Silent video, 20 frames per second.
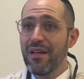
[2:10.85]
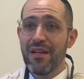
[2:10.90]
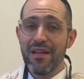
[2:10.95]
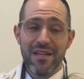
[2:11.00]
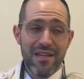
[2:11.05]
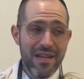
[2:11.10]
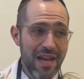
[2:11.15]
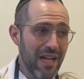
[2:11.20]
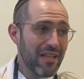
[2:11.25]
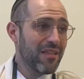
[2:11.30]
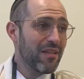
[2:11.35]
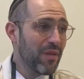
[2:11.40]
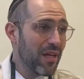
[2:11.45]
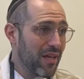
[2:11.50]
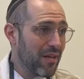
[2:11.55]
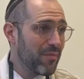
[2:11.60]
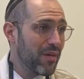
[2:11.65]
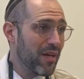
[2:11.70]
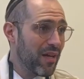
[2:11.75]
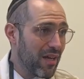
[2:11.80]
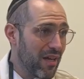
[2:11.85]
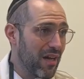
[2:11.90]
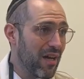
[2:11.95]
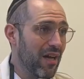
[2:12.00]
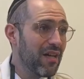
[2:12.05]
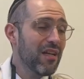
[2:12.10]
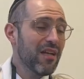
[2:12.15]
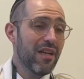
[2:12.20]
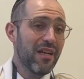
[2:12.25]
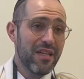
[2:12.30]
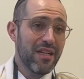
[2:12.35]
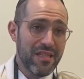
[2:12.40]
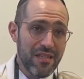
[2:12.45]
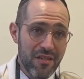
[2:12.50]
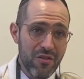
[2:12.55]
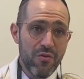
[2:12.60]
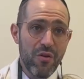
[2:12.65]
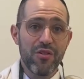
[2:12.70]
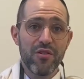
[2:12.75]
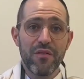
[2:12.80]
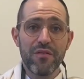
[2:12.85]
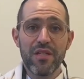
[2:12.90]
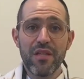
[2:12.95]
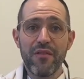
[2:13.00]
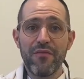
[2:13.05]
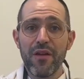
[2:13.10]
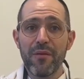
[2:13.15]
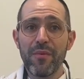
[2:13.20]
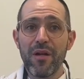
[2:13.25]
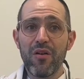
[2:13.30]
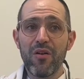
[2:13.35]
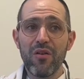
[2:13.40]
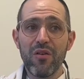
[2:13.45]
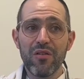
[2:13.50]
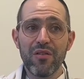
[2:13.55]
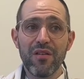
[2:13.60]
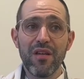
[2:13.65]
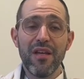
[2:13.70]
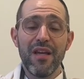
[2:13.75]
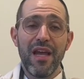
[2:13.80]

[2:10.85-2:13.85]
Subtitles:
not to make a bracha in a situation of safek brachot,